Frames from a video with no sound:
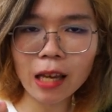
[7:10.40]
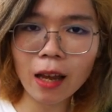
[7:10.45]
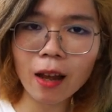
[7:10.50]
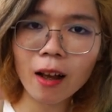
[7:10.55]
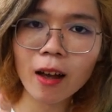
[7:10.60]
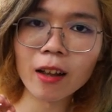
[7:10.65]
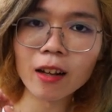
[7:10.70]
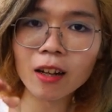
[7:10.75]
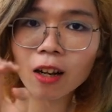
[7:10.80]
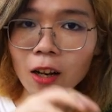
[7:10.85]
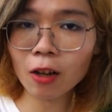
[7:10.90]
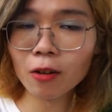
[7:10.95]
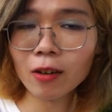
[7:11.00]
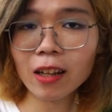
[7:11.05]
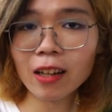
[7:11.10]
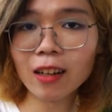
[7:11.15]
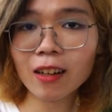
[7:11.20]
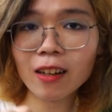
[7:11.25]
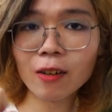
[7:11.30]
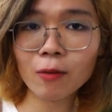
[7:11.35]
uh,
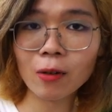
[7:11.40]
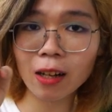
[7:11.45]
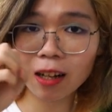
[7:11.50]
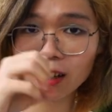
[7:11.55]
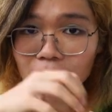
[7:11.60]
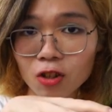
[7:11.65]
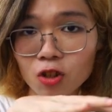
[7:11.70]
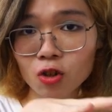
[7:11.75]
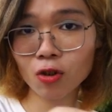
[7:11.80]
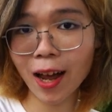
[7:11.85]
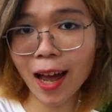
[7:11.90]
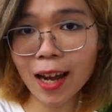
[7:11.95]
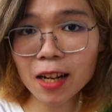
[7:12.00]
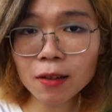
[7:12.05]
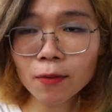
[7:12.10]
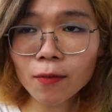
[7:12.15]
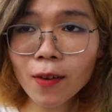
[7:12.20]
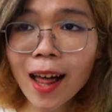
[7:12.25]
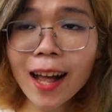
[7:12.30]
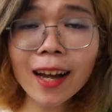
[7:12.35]
included in it with like the
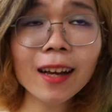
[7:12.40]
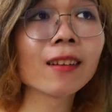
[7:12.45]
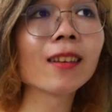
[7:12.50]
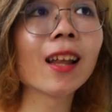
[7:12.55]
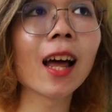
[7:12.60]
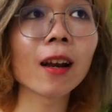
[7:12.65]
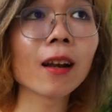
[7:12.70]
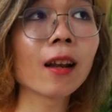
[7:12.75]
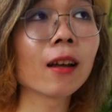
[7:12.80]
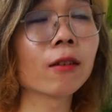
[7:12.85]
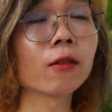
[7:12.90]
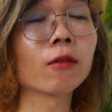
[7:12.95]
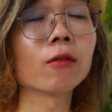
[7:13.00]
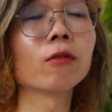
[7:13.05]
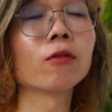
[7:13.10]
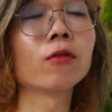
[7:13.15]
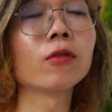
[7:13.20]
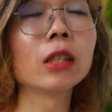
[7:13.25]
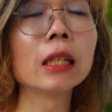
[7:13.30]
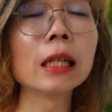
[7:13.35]
trans flag and that like
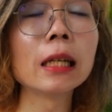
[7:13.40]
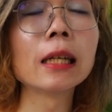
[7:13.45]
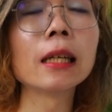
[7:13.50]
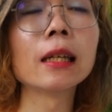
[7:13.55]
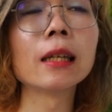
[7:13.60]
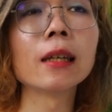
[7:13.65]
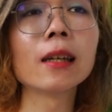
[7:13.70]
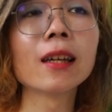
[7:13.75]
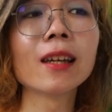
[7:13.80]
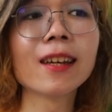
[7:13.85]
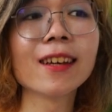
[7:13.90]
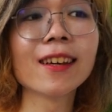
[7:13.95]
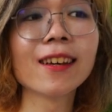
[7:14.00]
really